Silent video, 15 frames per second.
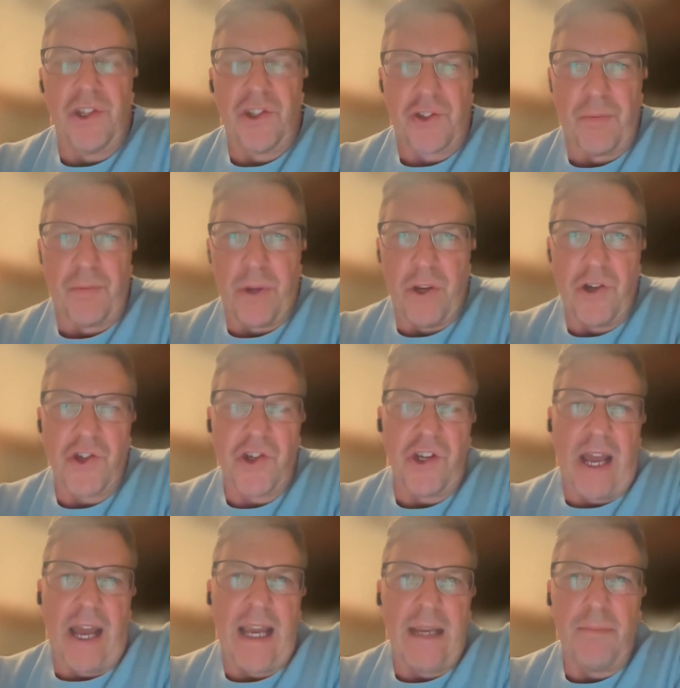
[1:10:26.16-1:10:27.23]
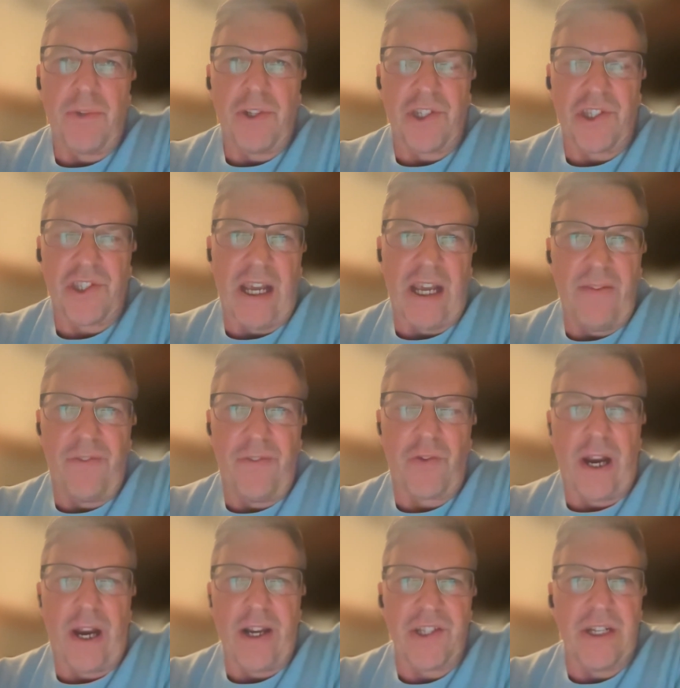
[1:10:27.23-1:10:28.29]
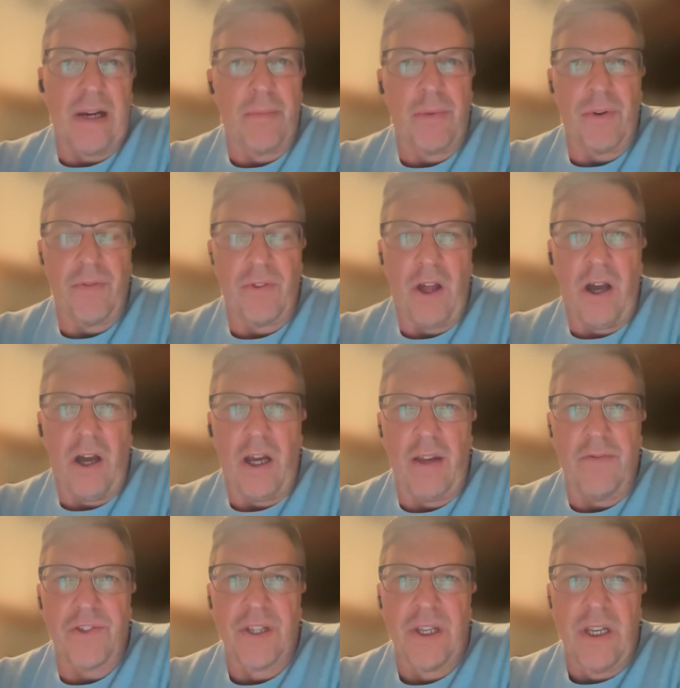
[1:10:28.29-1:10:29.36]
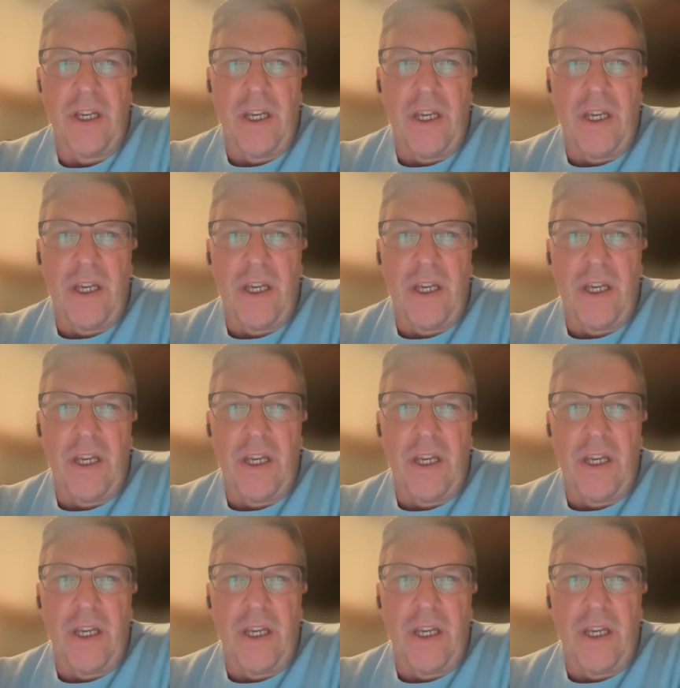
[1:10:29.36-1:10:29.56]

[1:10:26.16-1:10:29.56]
distribution aimed to save the greatest number of lives.